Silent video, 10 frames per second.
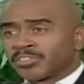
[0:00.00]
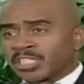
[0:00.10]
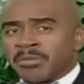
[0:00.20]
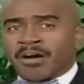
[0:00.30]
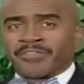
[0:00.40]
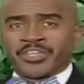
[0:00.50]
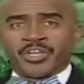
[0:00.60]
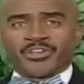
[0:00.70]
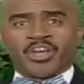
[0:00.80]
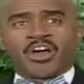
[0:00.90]
That's Some right. of you,
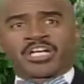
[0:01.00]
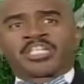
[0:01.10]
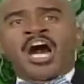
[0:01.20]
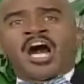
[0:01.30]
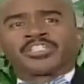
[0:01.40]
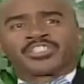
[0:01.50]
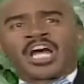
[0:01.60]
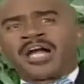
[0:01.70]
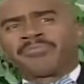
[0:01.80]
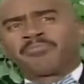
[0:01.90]
your God's
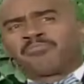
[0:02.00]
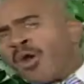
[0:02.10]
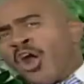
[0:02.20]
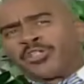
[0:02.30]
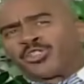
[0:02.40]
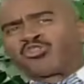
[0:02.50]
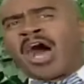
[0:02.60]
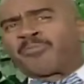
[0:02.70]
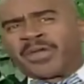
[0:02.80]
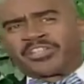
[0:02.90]
got bird
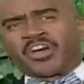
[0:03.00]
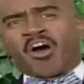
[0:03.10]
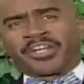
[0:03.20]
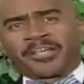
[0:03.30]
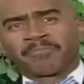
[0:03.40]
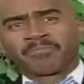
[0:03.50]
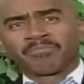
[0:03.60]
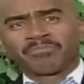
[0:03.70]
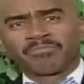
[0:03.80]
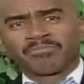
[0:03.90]
droppings on it.
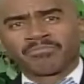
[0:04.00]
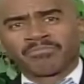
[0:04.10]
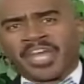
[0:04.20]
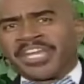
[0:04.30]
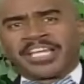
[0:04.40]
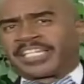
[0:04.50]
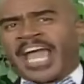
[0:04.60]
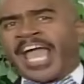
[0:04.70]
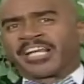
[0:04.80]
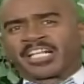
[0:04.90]
Amen. And he
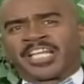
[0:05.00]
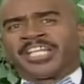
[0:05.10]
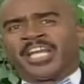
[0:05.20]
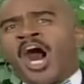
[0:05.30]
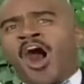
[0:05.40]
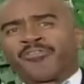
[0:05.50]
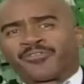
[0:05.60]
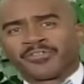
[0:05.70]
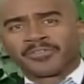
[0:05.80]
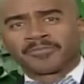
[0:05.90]
can't clean it off.
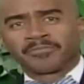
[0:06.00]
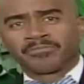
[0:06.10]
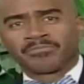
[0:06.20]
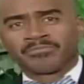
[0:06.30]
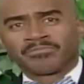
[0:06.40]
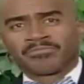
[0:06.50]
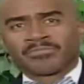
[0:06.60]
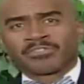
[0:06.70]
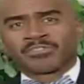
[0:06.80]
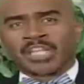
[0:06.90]
can't get it off.
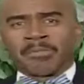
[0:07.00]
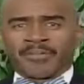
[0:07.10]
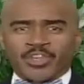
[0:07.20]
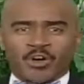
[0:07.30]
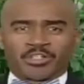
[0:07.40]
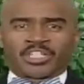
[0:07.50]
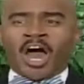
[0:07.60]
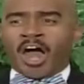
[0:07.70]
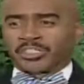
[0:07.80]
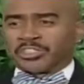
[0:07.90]
Some of your
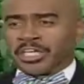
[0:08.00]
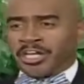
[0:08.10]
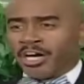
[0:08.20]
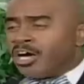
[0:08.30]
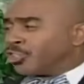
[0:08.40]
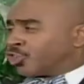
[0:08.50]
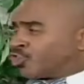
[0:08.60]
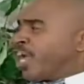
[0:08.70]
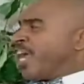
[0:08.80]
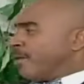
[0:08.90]
gods need a
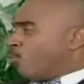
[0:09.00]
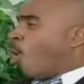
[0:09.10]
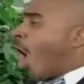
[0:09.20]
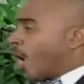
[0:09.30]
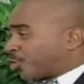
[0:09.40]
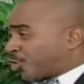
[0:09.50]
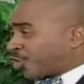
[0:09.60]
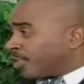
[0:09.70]
steam wash.